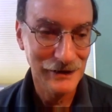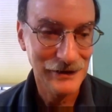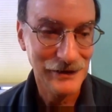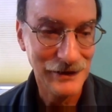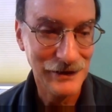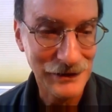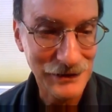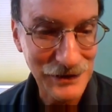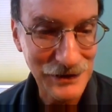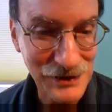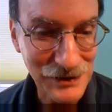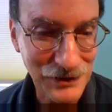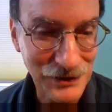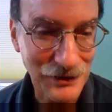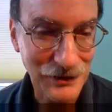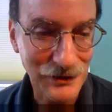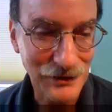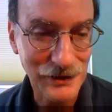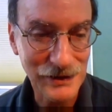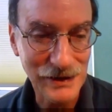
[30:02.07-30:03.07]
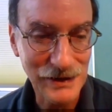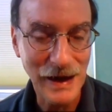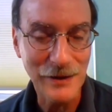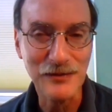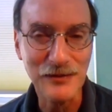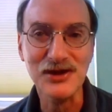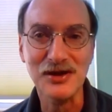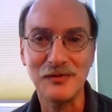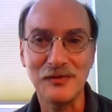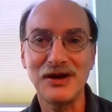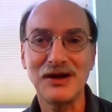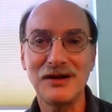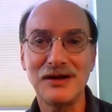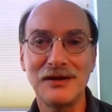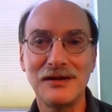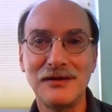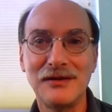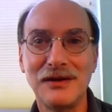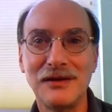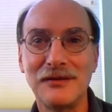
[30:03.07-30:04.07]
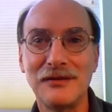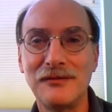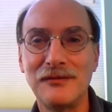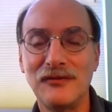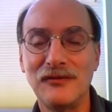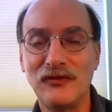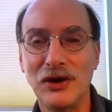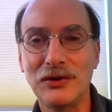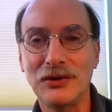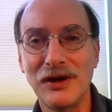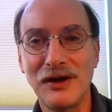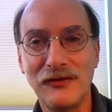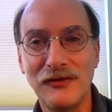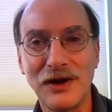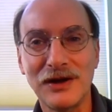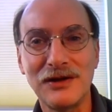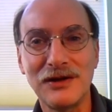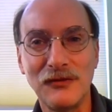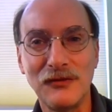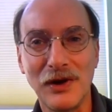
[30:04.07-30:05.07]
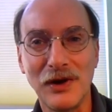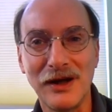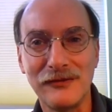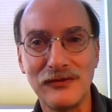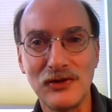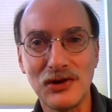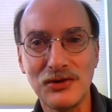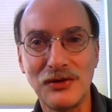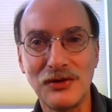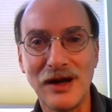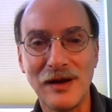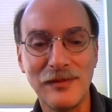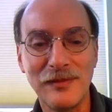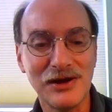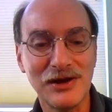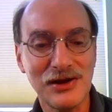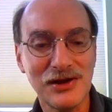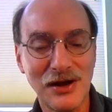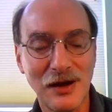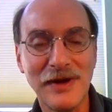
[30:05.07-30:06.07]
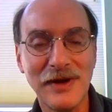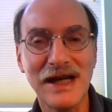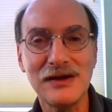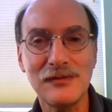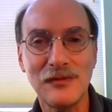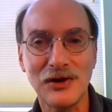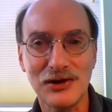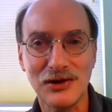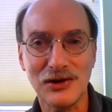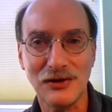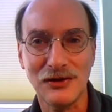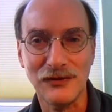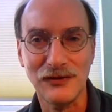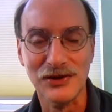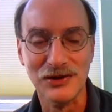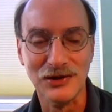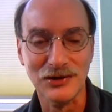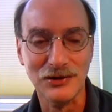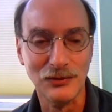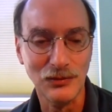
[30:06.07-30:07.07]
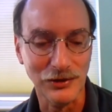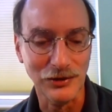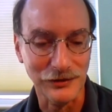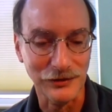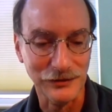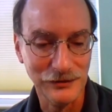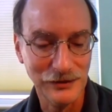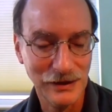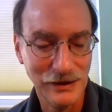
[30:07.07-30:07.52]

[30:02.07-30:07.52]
it happens to be a fairly effective way of describing some aspects of the physical world.